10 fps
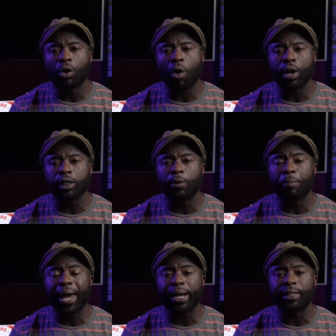according to
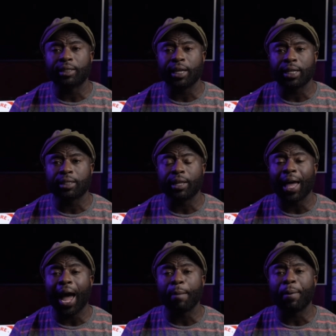Page 6, that
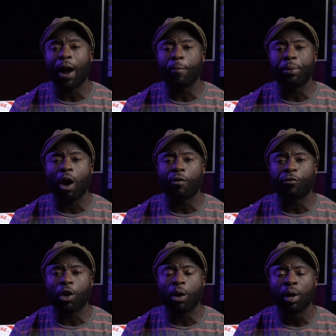the high-powered PR
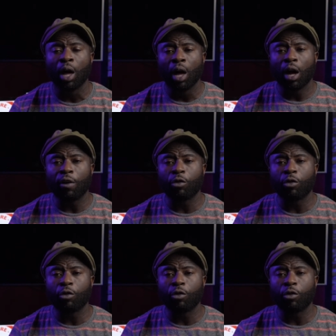firm of